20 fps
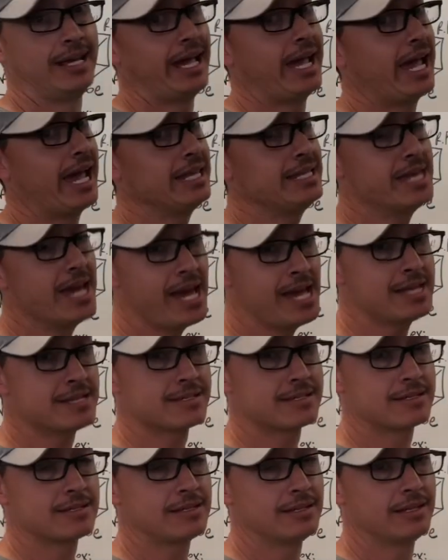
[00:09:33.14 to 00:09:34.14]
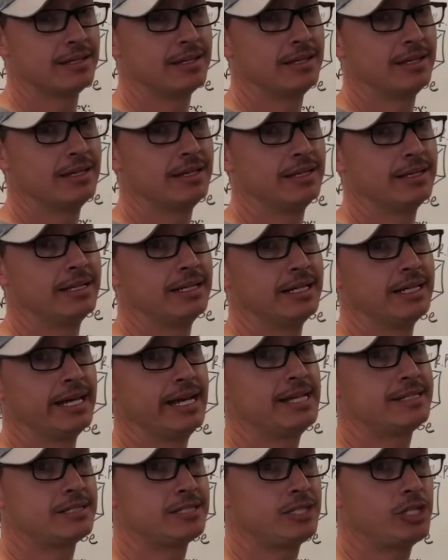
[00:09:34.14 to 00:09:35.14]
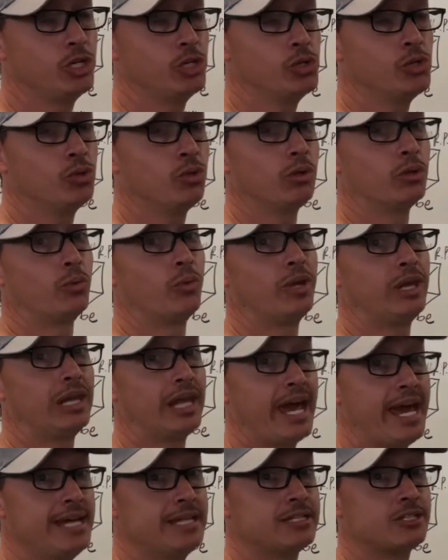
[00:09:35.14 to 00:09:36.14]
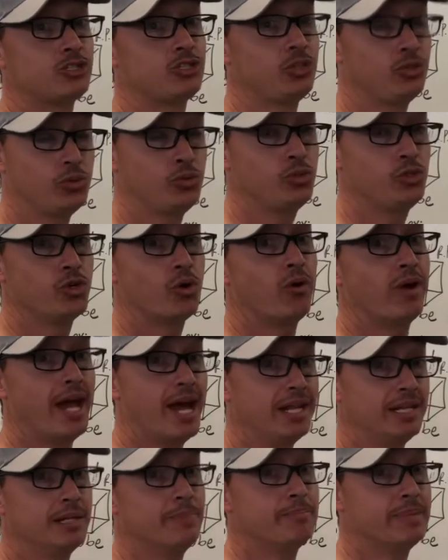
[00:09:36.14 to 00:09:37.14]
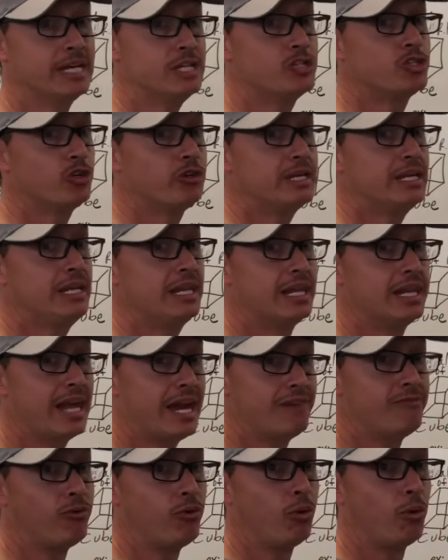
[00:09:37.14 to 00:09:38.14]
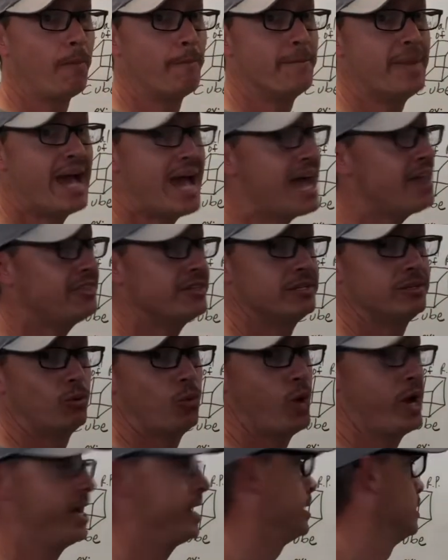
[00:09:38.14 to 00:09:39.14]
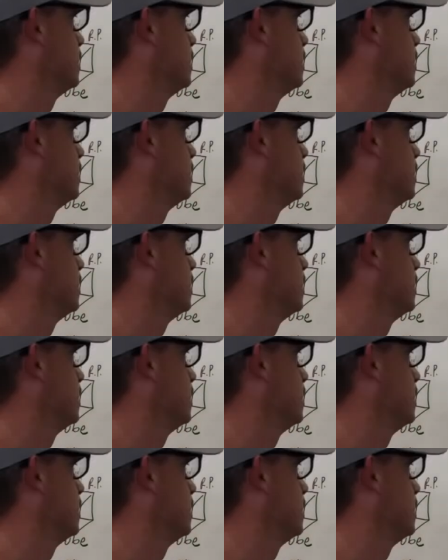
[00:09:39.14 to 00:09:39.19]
And yes, it still relates to your elementary level math in a way.